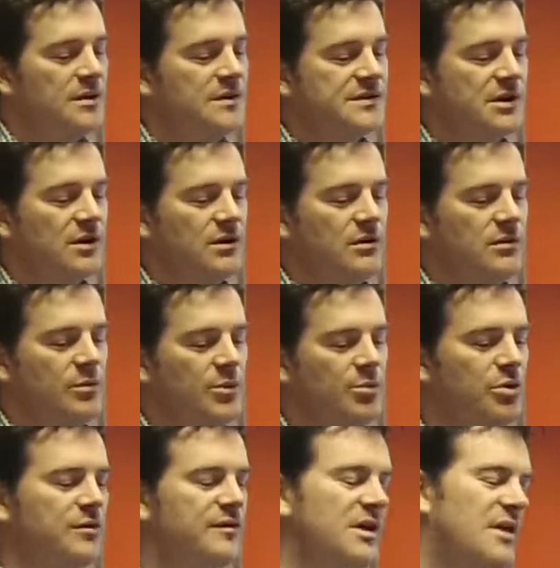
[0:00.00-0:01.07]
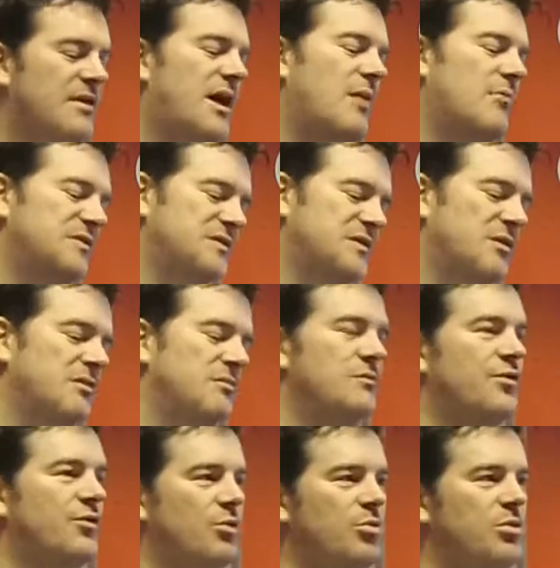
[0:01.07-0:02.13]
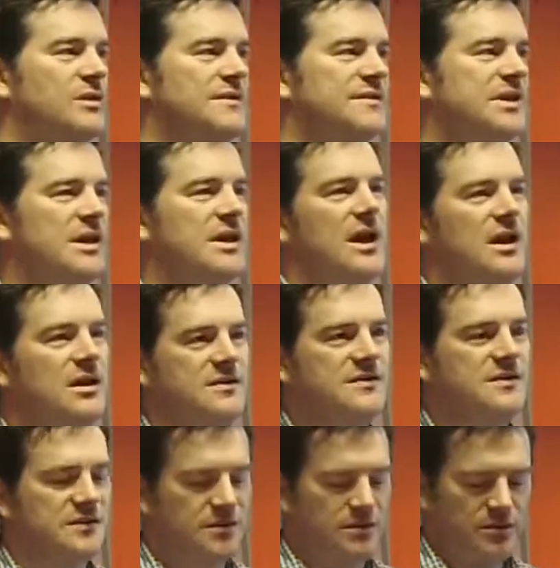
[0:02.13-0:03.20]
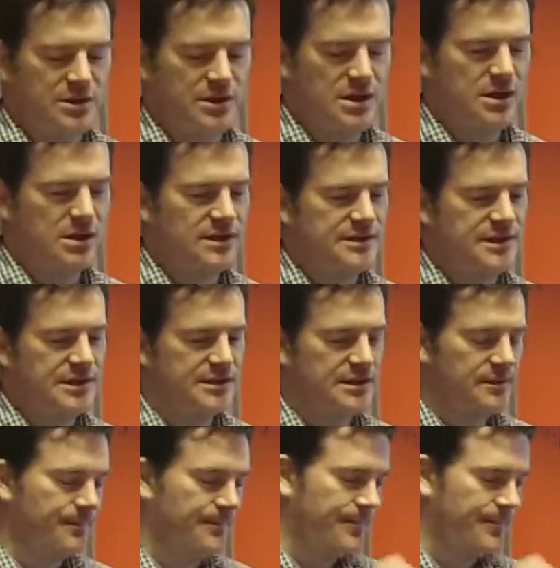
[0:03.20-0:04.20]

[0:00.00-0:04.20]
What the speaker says: So we pulled together Amazon, Drupal and CKAN as the solution architecture,